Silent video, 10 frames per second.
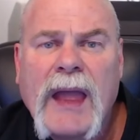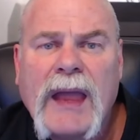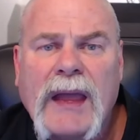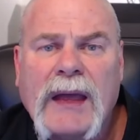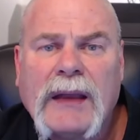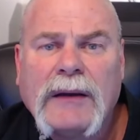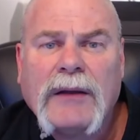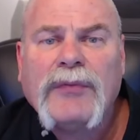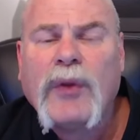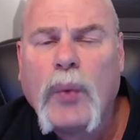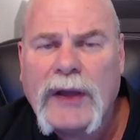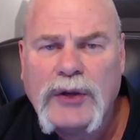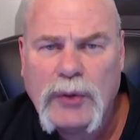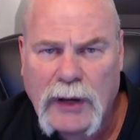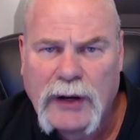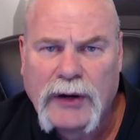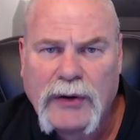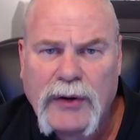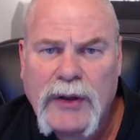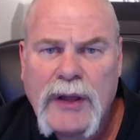and the way you
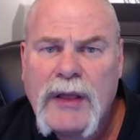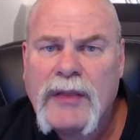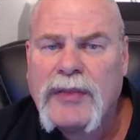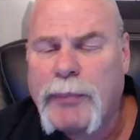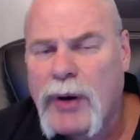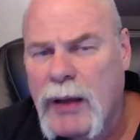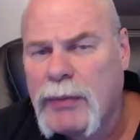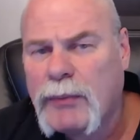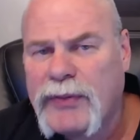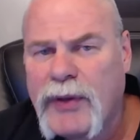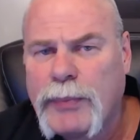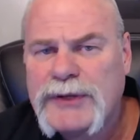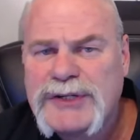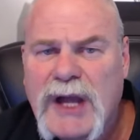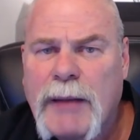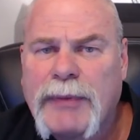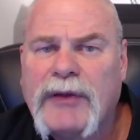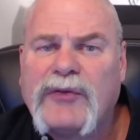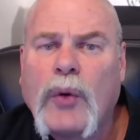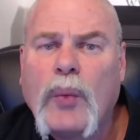learn. The problem with open shop
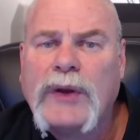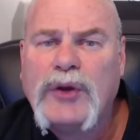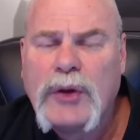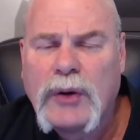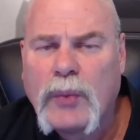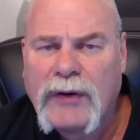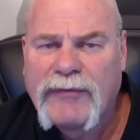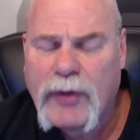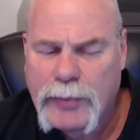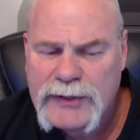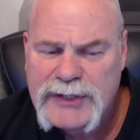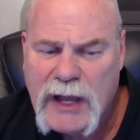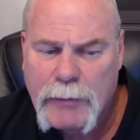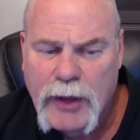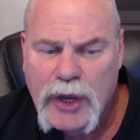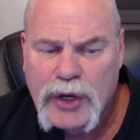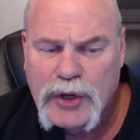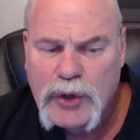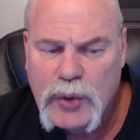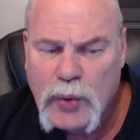is when you go to work for open shop,
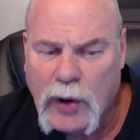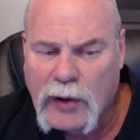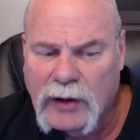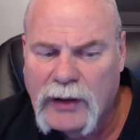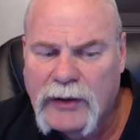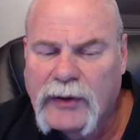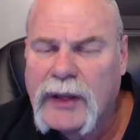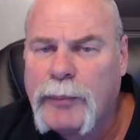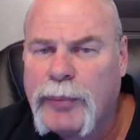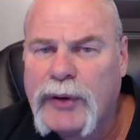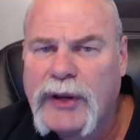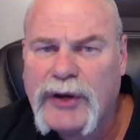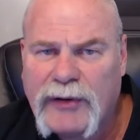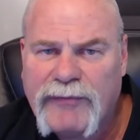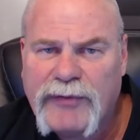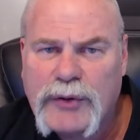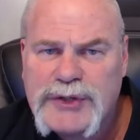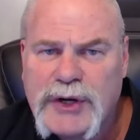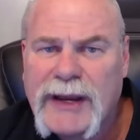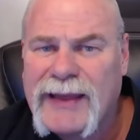you are literally putting your
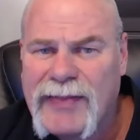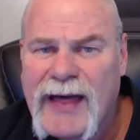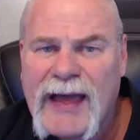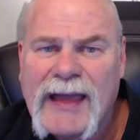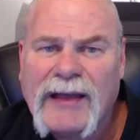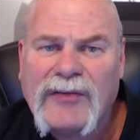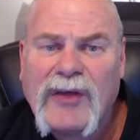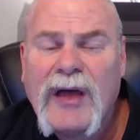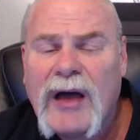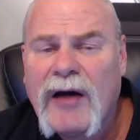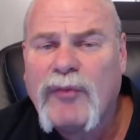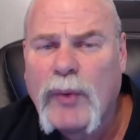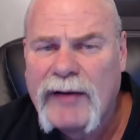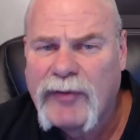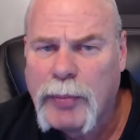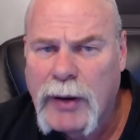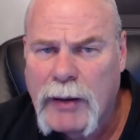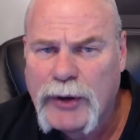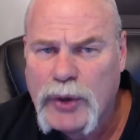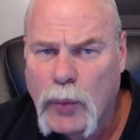future in the hands of whatever
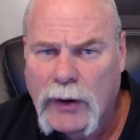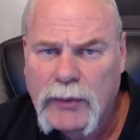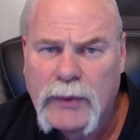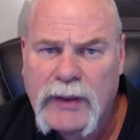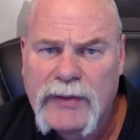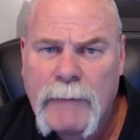plumber you work with